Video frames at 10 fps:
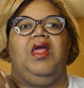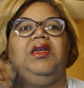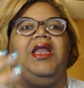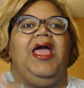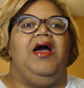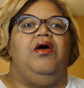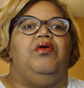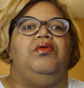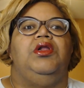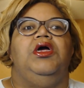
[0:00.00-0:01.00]

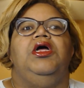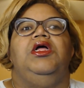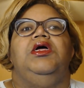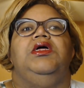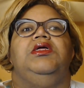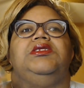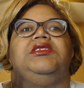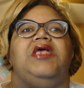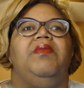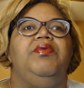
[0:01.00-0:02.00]
Now,
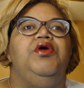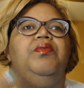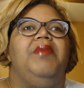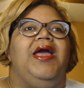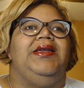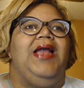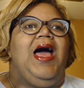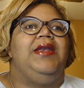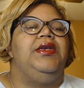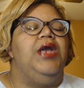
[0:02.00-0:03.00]
some of you may
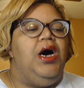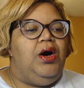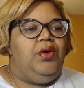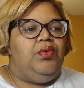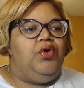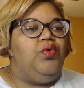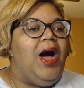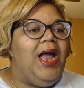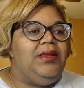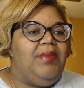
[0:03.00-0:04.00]
not know who
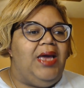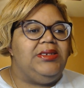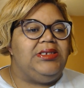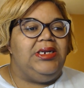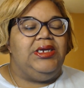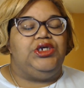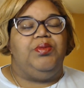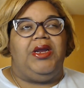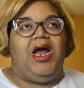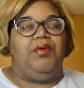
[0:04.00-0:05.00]
Holly Madison is. You
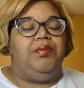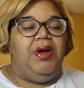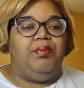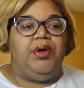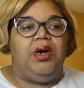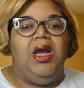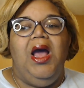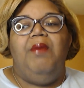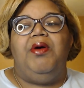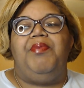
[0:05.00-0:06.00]
may not remember.
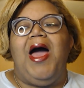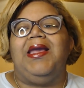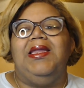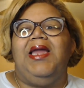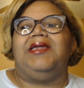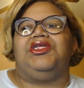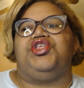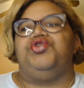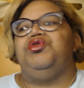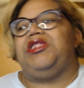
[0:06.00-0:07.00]
But back in, like, the
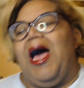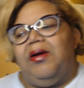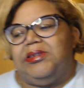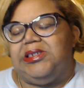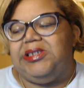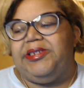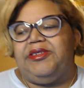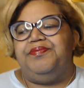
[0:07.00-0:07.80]
2000s,